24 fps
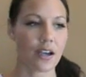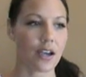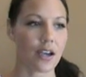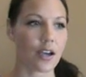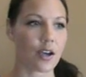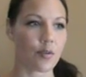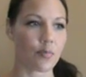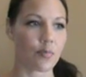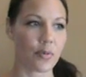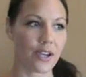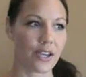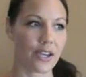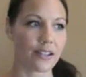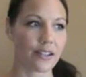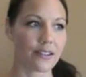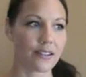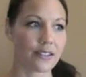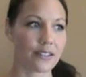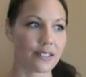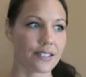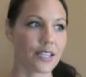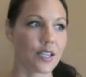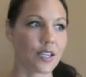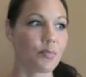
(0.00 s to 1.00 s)

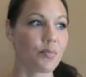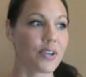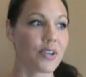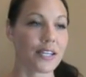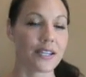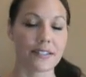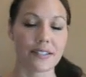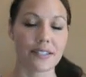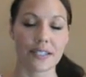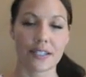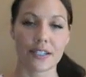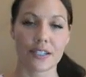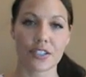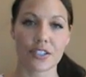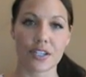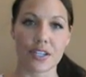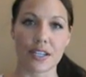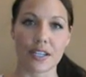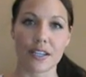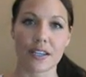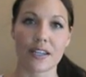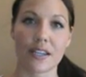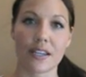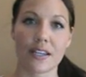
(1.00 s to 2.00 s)
But
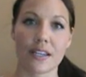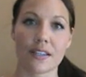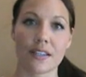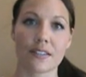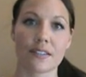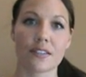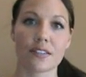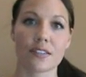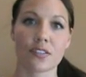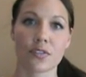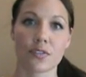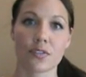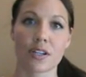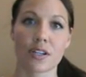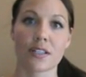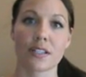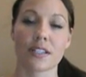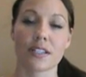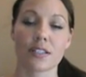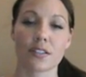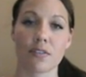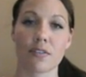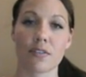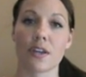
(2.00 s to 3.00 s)
CPTG is
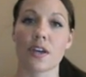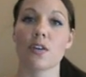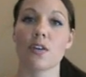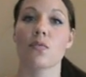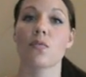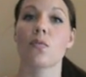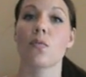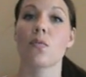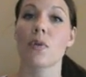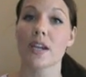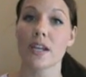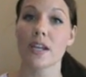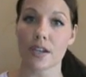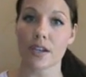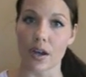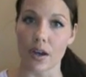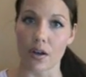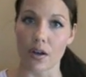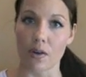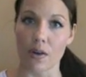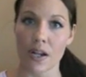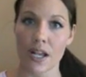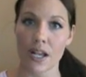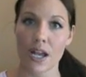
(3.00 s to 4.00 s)
strictly so that we
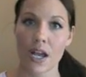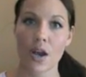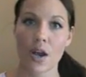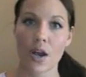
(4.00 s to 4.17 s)
know